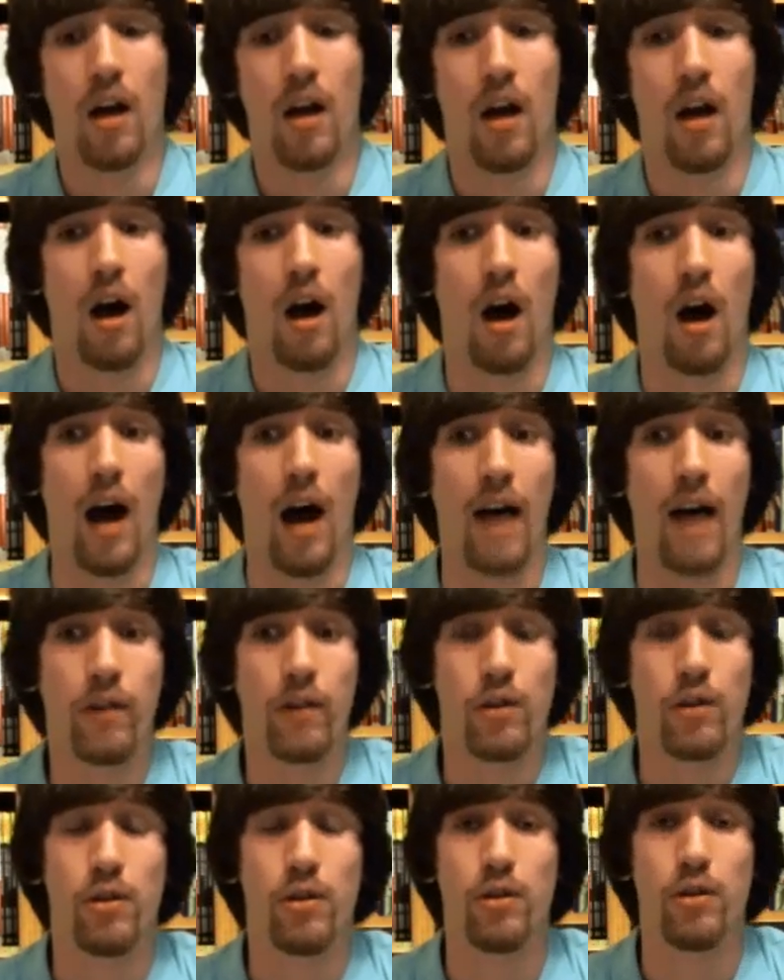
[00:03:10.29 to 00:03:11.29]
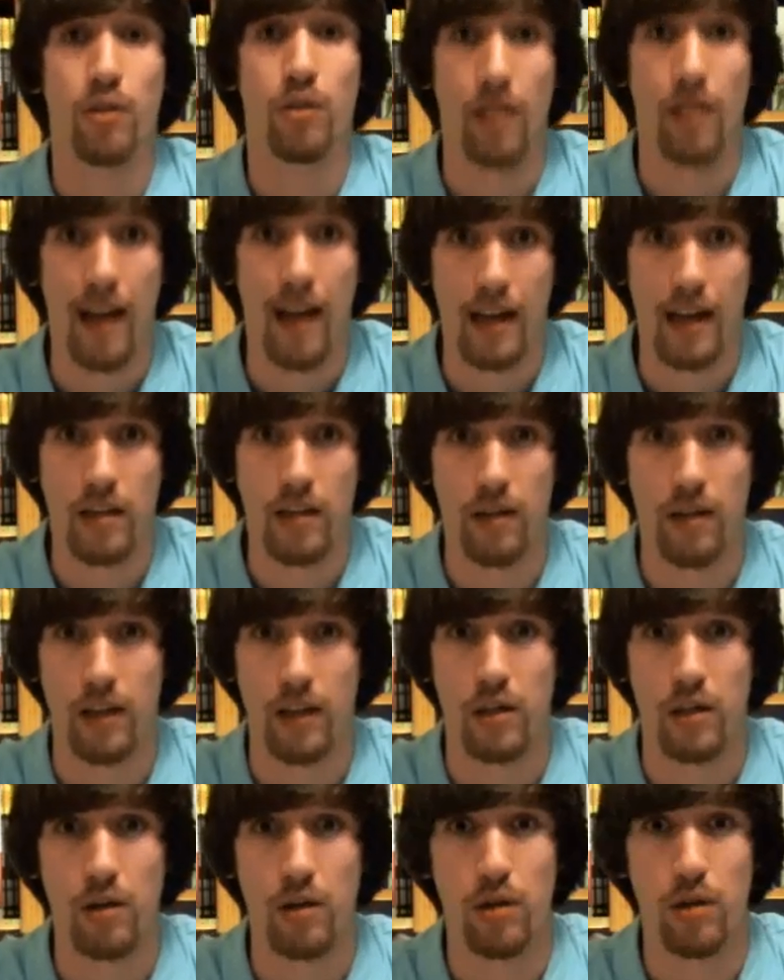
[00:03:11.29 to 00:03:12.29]
After you choose your class, you get
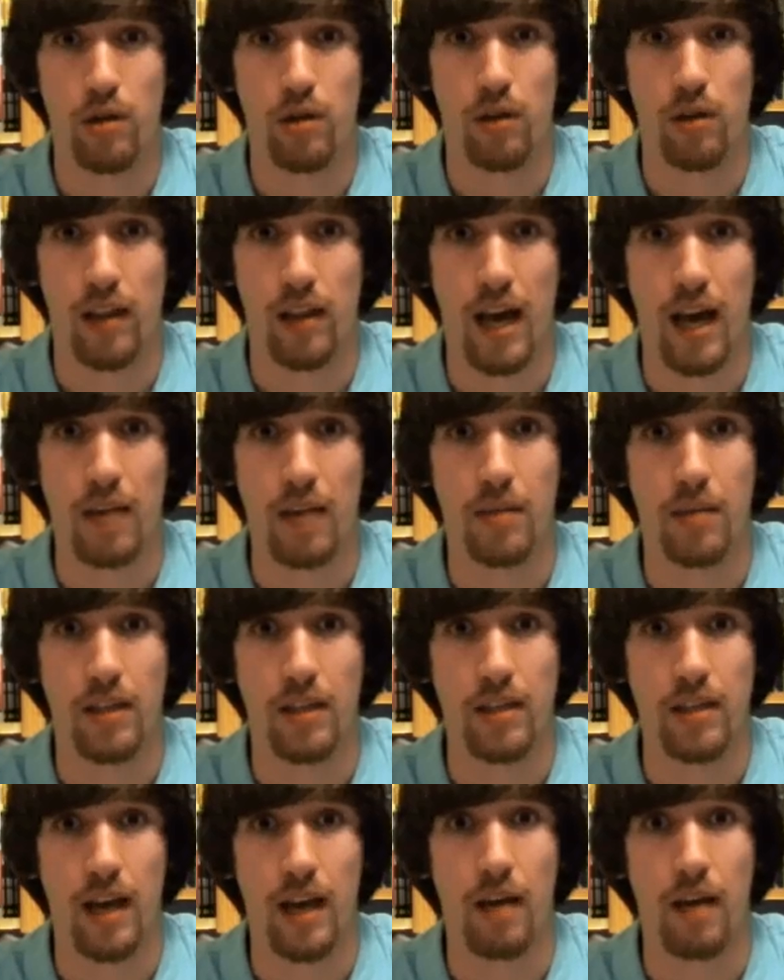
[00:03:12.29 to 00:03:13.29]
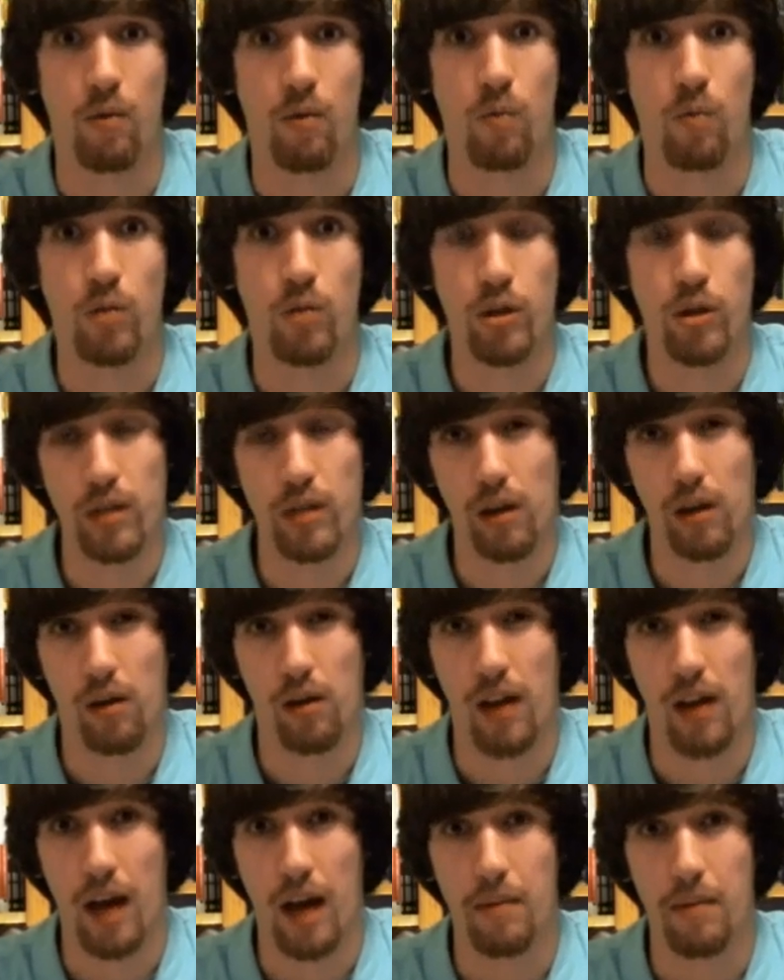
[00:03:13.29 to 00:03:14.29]
to choose your alignment, and choosing your
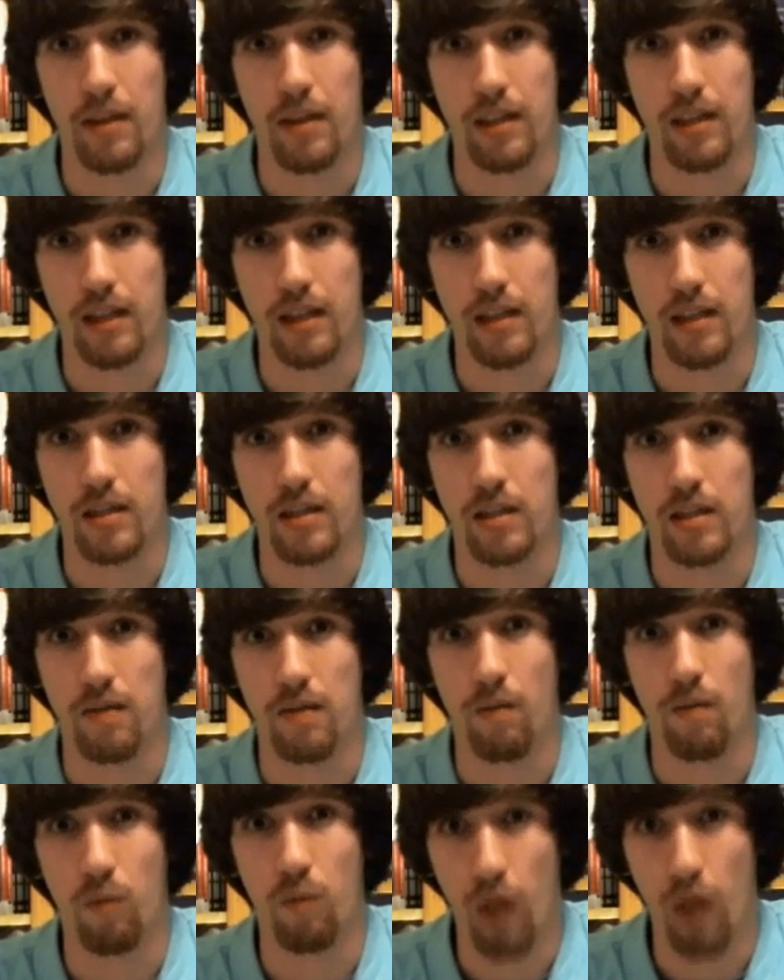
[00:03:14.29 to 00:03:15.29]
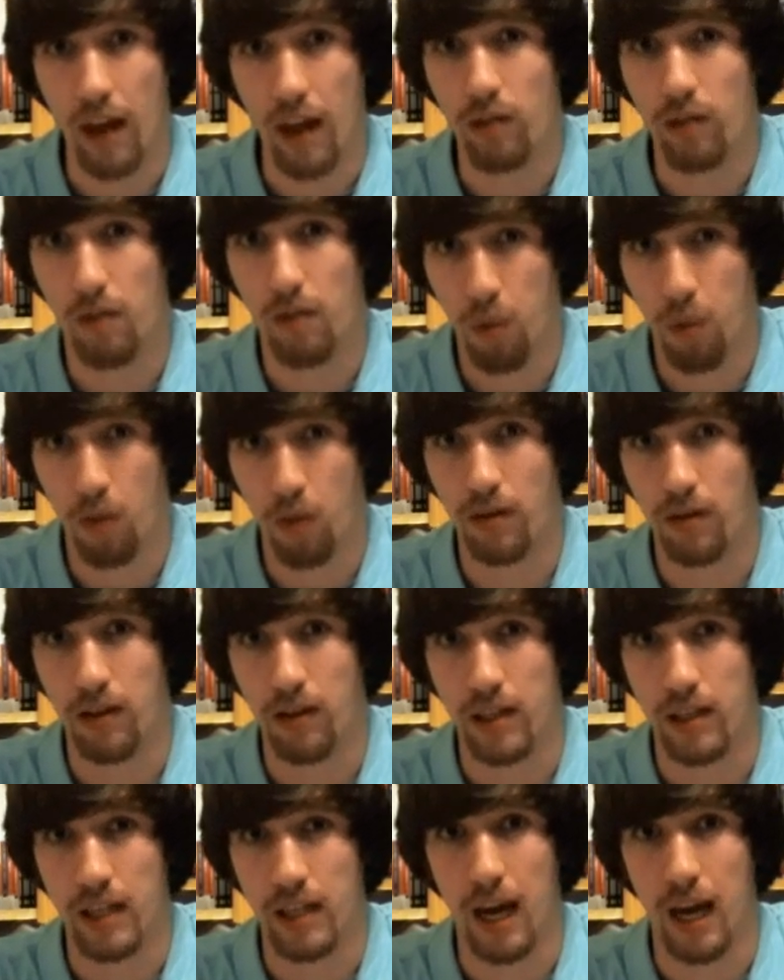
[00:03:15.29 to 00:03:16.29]
alignment is rather important
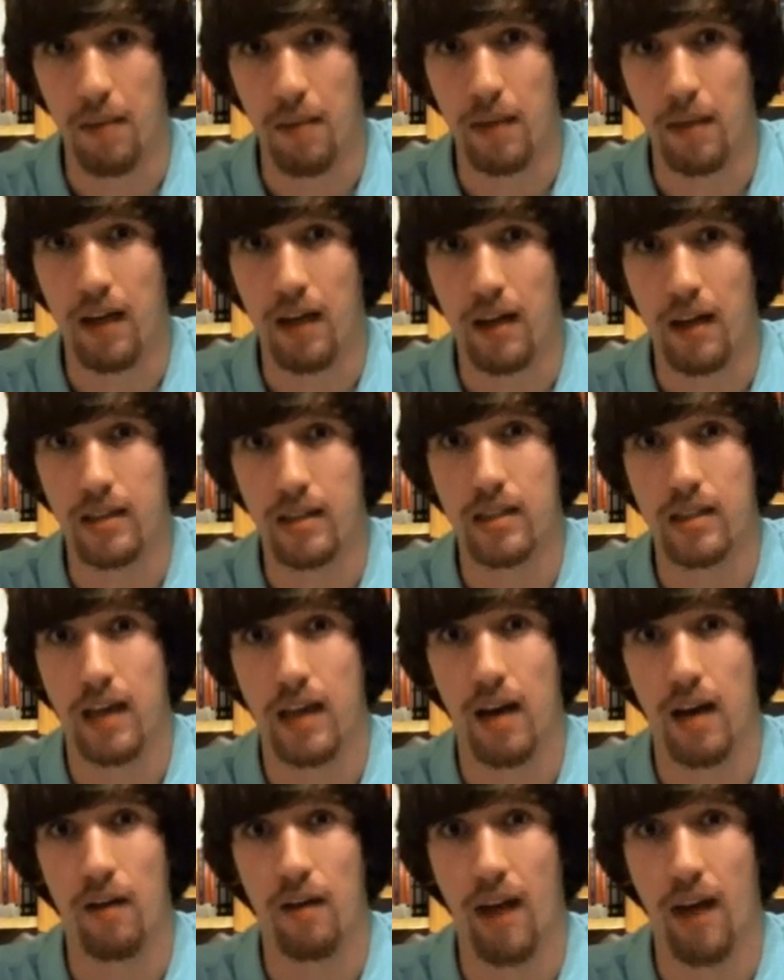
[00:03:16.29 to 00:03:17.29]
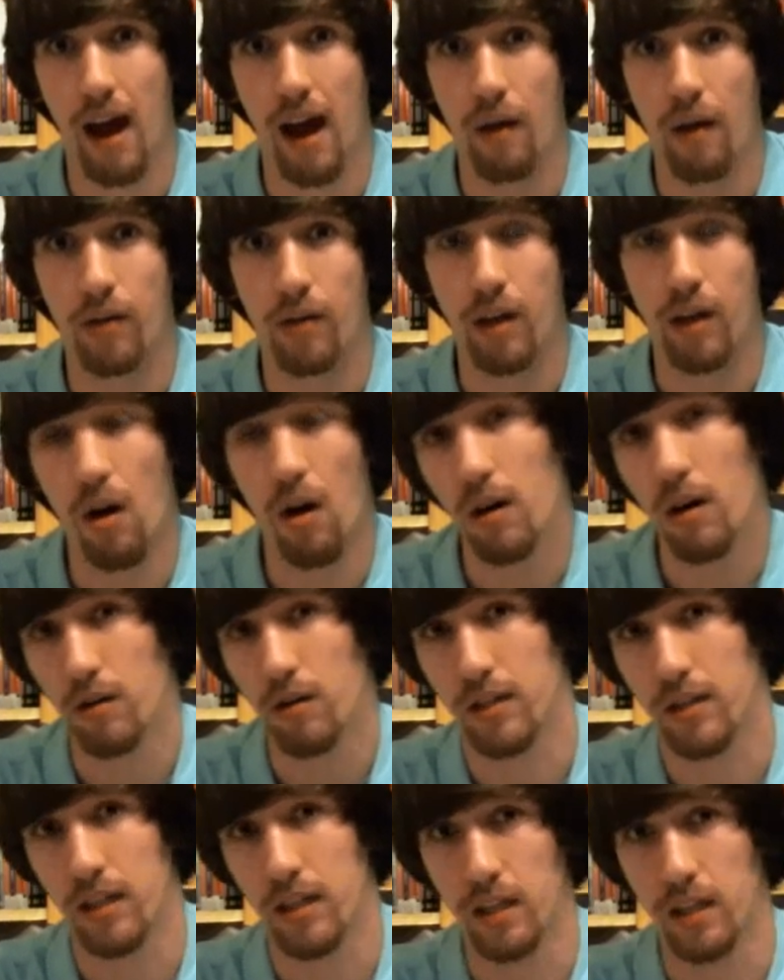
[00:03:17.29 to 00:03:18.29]
in this game because of how the
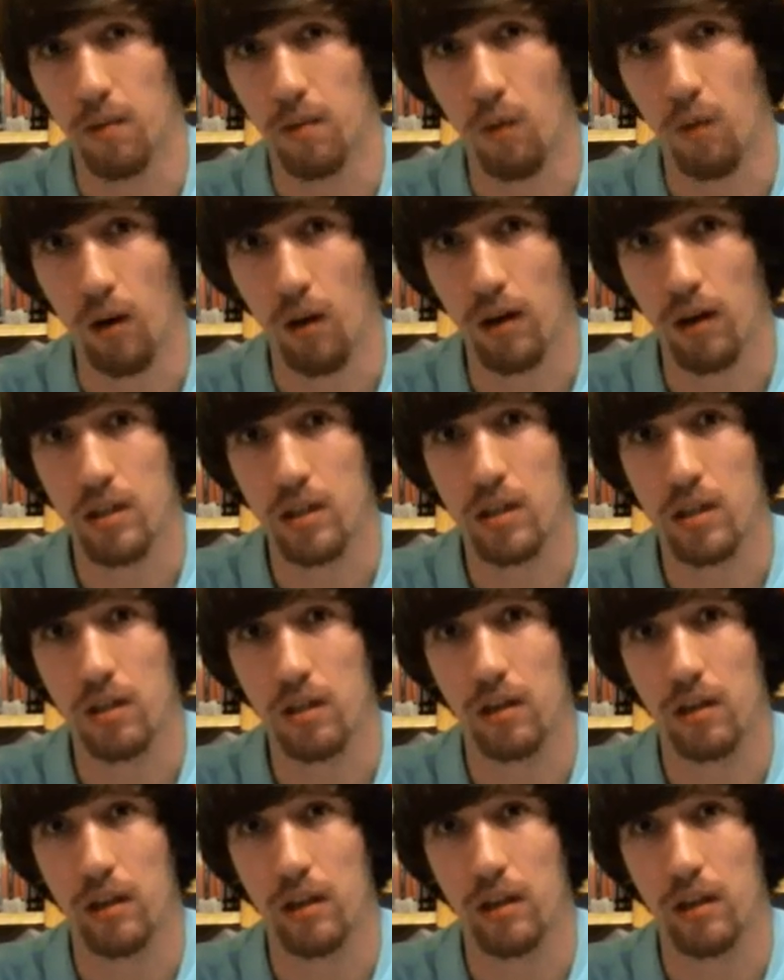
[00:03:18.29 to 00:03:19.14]
honor system works.